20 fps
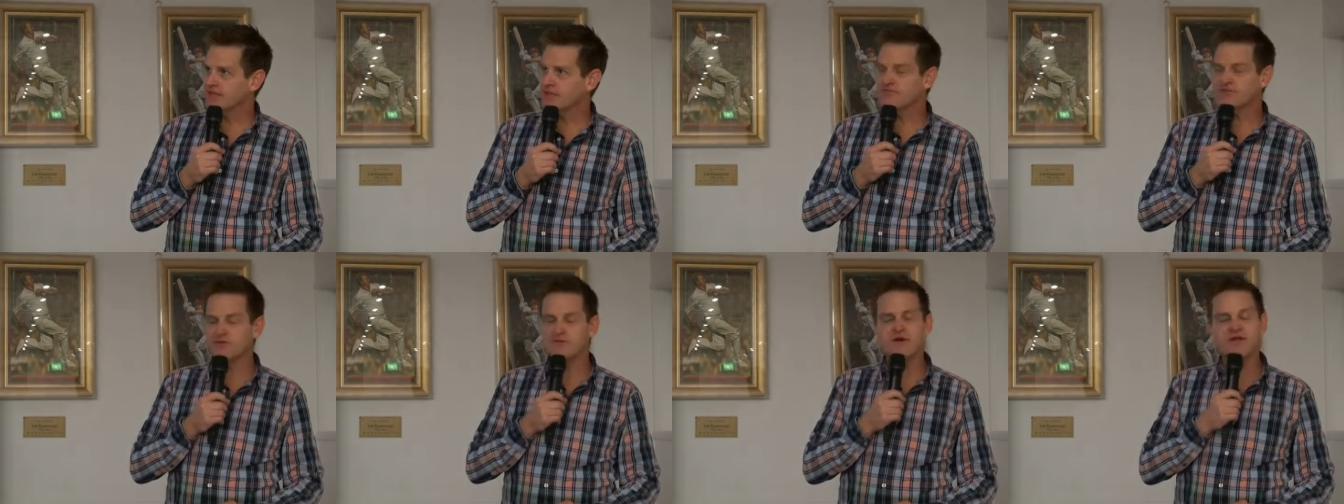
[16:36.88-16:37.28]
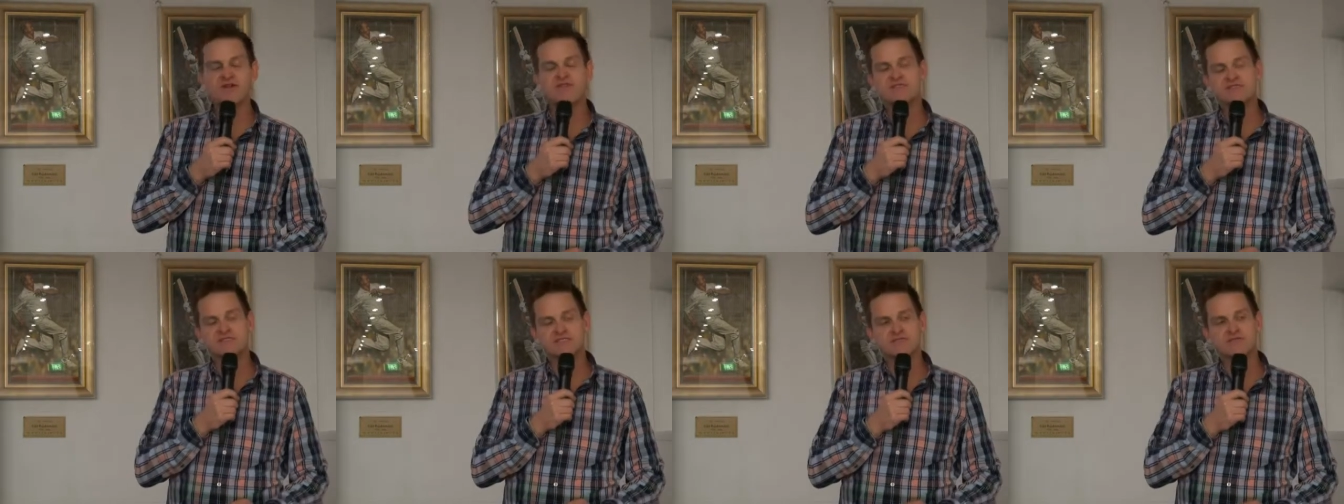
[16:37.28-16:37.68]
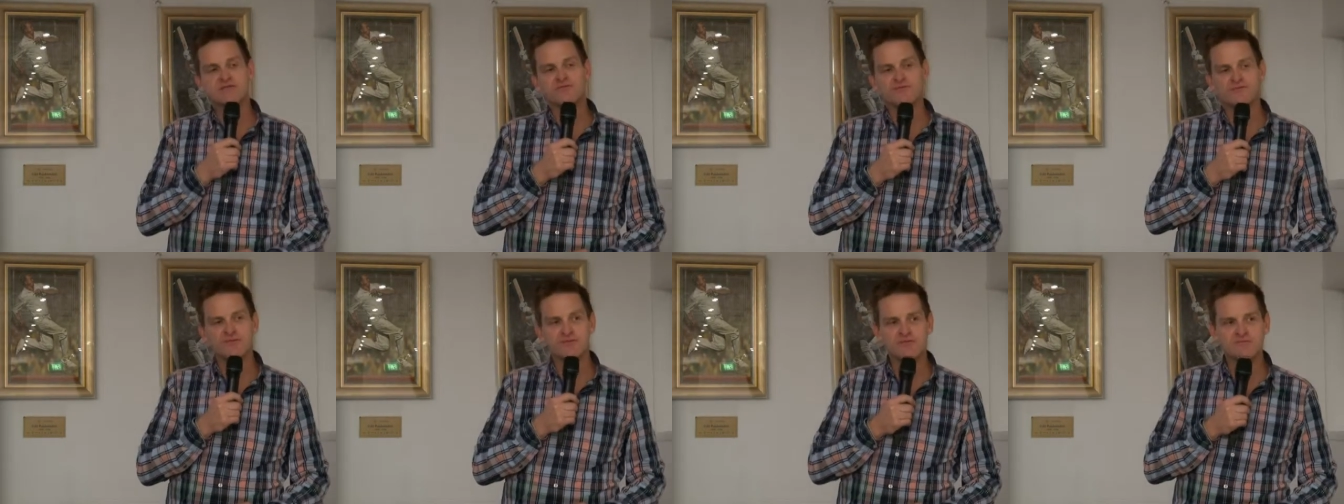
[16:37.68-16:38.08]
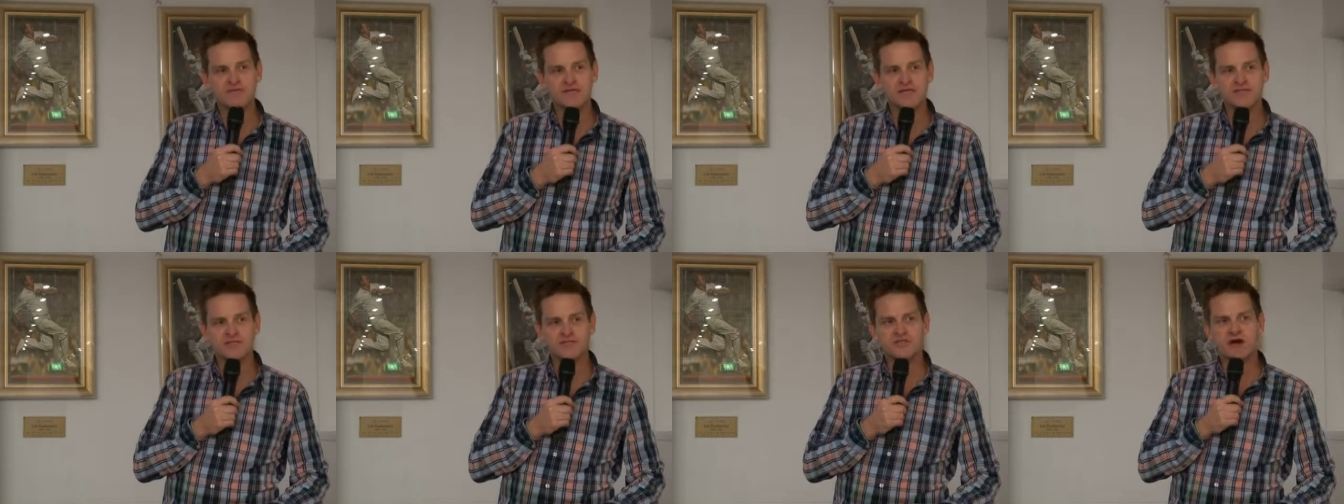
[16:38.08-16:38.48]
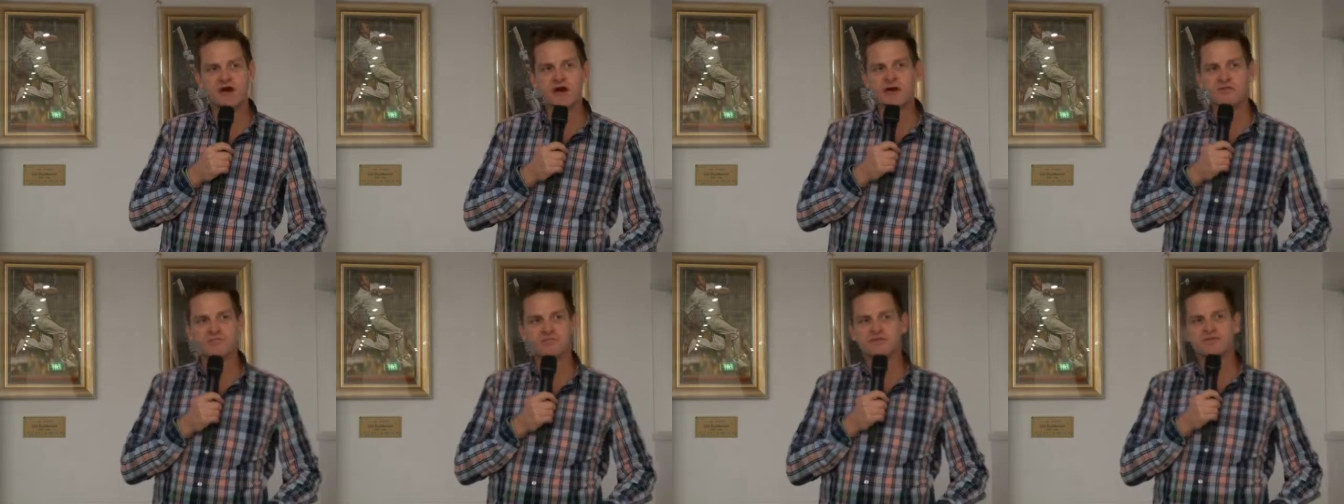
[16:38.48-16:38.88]
Every one of us in the room here
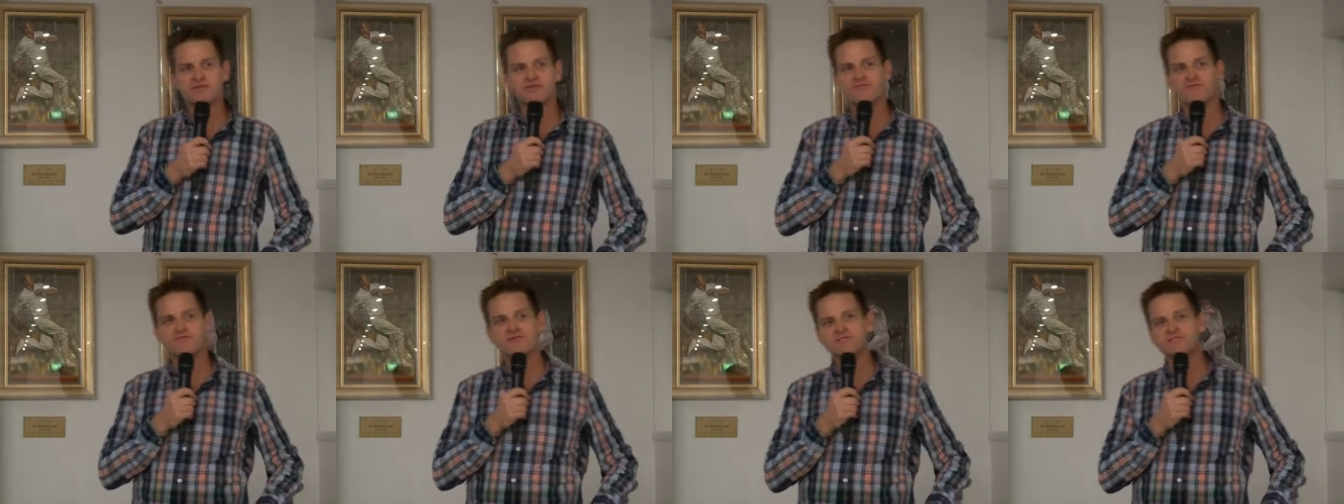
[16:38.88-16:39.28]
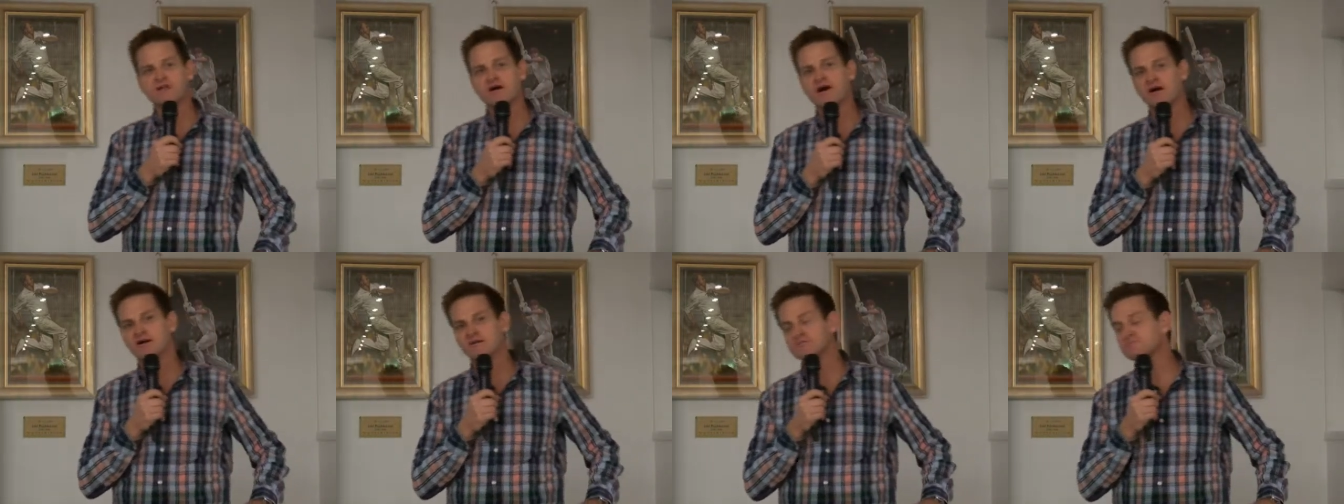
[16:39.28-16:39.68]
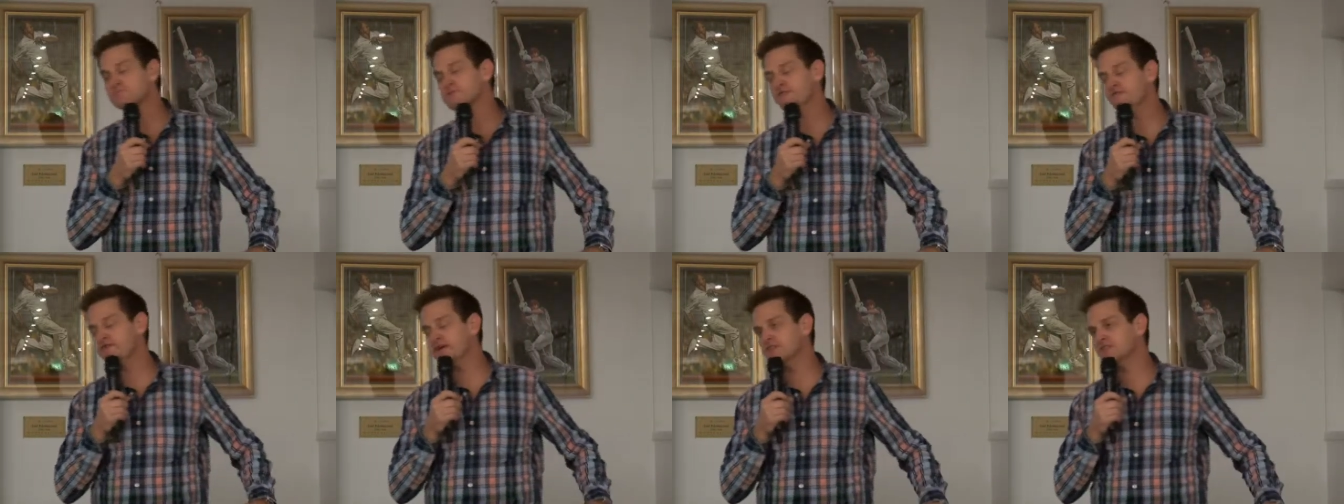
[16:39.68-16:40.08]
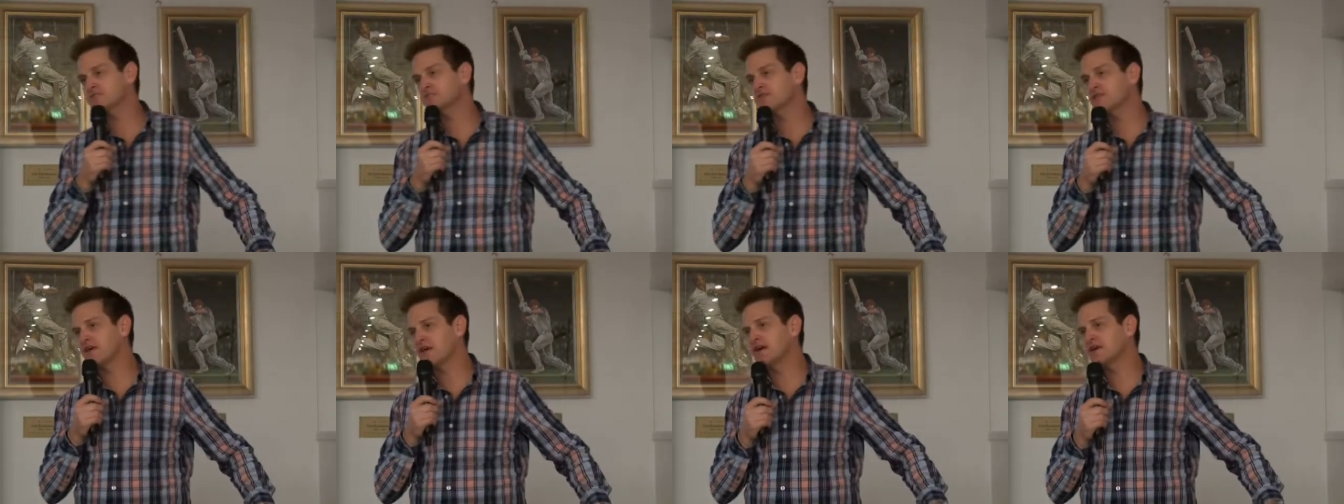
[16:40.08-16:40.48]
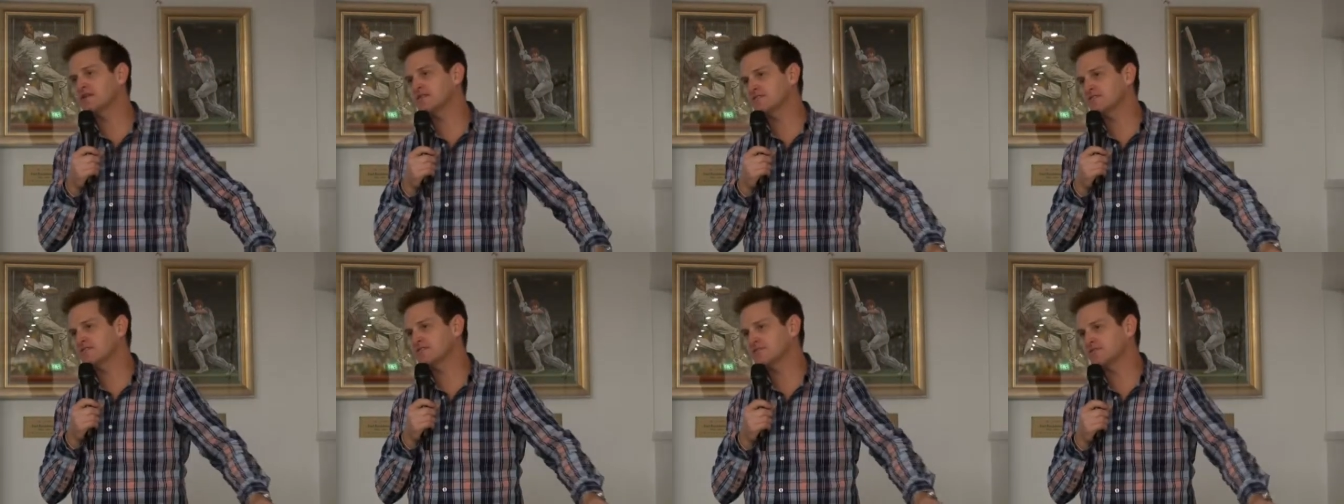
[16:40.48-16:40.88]
tonight will at different times be faced with
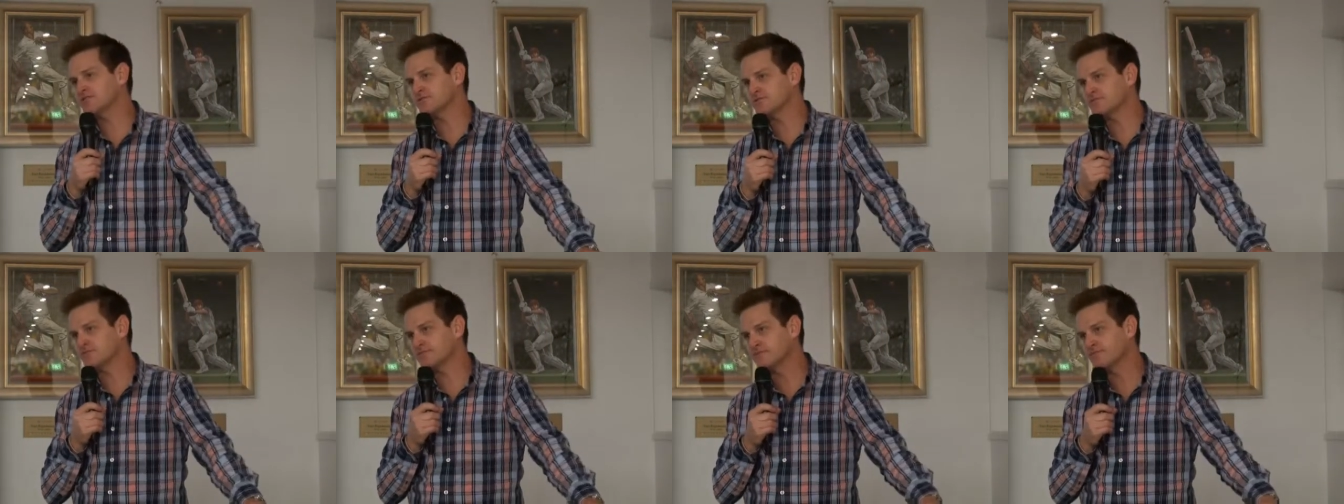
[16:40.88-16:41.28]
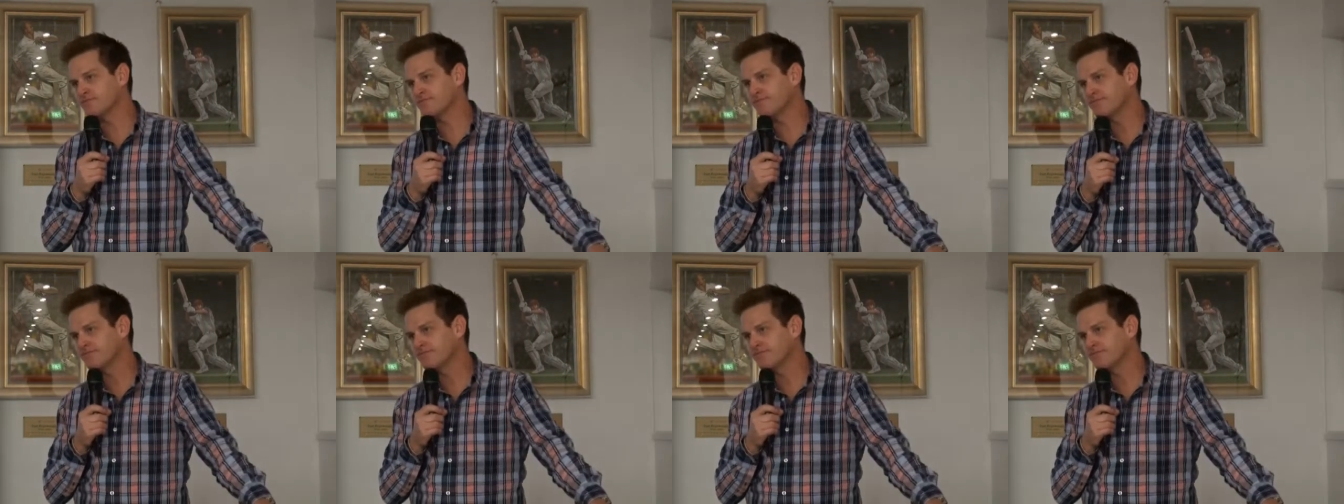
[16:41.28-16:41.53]
hard decisions.